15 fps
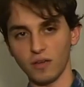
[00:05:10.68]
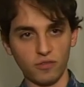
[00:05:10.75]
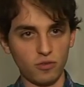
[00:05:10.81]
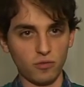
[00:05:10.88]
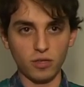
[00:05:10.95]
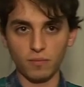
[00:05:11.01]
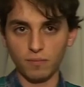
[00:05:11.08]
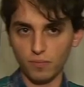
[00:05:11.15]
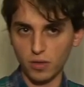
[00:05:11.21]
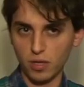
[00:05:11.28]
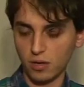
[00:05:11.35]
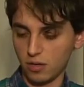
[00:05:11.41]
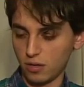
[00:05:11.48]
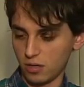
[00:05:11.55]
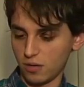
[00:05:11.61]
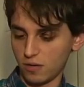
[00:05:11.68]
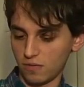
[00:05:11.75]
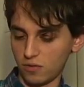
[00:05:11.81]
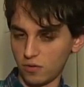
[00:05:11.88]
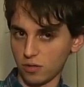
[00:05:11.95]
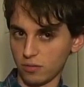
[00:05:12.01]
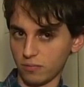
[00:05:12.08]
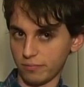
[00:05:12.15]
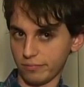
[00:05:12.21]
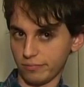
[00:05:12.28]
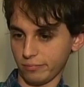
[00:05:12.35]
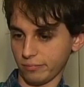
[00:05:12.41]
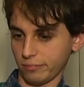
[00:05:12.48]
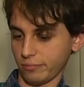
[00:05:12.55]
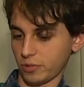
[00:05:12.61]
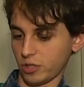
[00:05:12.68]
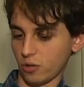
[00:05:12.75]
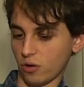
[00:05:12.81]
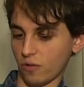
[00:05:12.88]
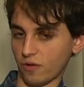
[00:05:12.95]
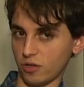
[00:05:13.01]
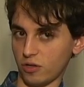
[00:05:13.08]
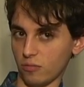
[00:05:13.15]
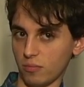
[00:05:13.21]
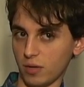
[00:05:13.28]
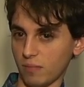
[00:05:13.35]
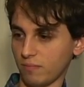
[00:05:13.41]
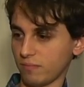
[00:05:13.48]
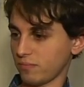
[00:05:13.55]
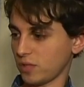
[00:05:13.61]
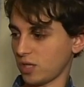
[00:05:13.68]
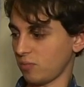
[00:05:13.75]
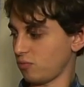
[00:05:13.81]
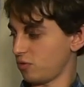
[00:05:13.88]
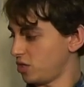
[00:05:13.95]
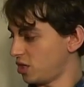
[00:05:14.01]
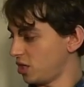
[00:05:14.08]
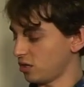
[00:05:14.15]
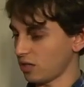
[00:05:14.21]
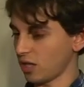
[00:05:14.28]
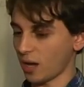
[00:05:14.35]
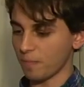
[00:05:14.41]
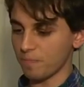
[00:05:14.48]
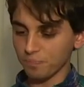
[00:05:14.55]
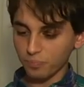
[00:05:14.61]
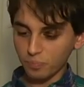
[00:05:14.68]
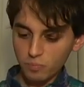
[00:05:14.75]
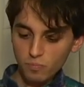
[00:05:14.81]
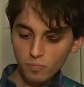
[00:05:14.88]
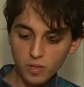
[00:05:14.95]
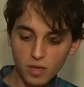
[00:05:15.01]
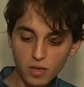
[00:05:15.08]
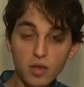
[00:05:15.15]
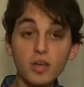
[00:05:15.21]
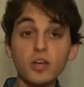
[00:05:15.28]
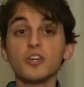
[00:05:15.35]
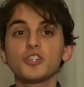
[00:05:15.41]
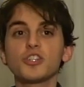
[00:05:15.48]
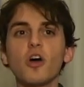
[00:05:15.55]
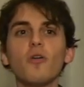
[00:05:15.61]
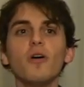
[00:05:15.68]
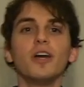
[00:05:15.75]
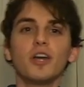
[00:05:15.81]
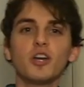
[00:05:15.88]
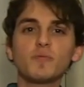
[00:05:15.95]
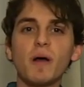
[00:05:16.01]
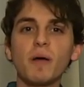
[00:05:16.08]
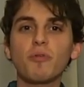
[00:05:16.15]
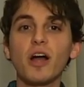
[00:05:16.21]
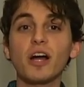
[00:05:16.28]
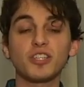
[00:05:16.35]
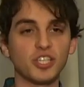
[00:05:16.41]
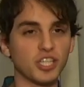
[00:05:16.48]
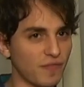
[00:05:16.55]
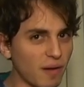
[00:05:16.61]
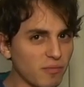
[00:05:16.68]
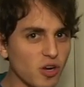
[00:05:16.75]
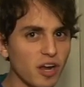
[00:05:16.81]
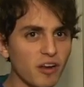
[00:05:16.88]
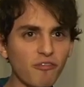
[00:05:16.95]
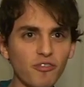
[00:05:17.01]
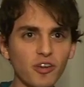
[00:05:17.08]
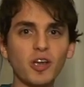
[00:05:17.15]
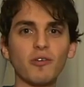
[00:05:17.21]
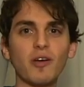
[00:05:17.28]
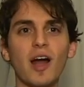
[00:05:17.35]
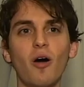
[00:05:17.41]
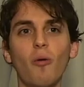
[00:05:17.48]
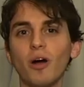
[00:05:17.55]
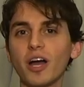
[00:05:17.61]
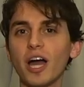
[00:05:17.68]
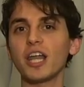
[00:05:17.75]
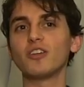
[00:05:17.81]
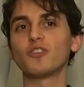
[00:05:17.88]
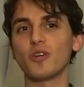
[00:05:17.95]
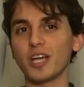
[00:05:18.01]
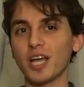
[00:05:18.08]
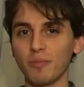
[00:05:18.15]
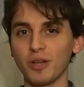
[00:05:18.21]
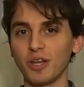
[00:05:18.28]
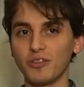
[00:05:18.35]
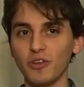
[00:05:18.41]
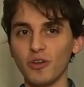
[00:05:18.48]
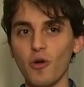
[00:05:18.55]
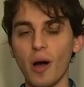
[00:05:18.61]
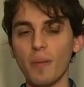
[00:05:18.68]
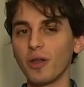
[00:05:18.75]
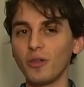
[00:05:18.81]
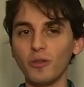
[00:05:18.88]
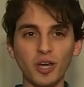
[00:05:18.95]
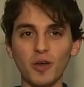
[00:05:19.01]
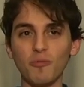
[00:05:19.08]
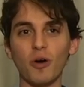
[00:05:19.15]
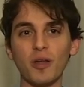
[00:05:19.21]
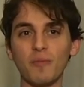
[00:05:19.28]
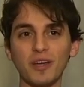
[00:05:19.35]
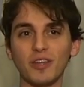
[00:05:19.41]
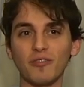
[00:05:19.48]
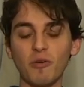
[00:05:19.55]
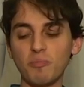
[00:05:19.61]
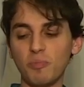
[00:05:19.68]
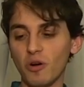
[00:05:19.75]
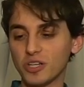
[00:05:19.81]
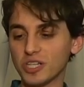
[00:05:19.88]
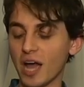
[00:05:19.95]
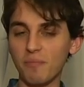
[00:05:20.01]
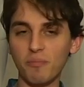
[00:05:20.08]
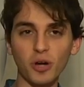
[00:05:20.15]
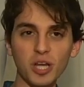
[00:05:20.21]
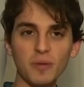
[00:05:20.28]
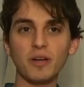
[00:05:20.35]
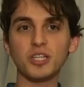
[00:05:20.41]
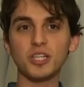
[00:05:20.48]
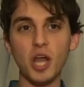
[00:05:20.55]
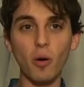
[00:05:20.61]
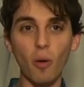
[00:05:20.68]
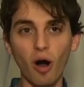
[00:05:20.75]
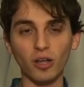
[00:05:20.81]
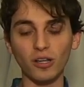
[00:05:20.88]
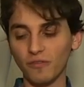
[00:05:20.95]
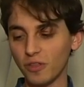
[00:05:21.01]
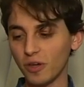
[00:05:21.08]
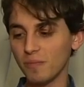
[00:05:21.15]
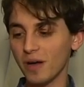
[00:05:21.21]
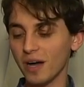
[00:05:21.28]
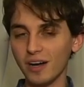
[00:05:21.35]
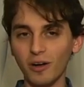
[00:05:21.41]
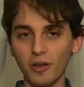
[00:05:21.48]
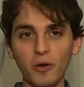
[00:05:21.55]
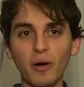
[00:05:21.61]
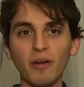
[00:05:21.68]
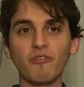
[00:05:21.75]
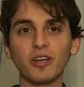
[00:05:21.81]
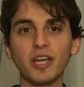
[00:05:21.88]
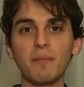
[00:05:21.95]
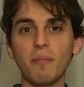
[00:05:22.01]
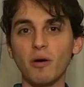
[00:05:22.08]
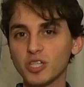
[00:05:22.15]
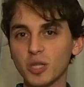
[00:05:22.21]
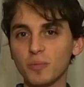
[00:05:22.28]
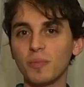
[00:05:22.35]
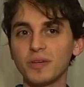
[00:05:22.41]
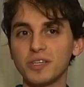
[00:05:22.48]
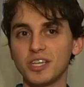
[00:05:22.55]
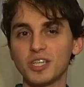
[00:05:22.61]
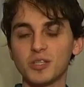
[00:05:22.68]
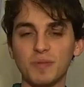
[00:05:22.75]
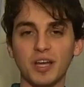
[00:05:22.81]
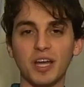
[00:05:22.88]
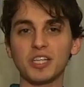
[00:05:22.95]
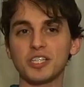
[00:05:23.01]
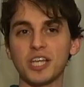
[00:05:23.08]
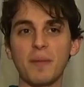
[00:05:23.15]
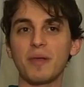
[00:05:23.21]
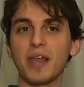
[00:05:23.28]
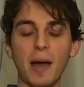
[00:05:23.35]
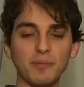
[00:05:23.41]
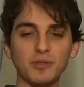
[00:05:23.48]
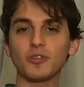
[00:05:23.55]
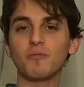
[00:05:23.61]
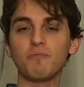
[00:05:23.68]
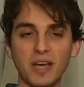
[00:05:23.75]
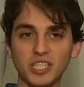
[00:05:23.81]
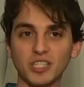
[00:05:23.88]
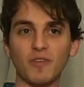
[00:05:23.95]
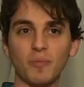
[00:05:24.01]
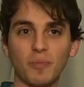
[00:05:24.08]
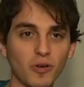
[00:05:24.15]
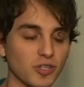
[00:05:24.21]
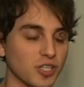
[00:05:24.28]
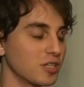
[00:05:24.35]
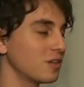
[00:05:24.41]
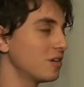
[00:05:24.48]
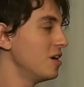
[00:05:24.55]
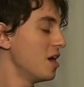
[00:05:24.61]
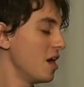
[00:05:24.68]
if you can, you can go over here, ma'am. I'd appreciate that. So here's my process. If I'm trying to figure out what kind of drink I'm going to do, I'm going to look in one of my different books. I pretty much know all of them, although I forget most of them exist because I'm an absolute mess of a person.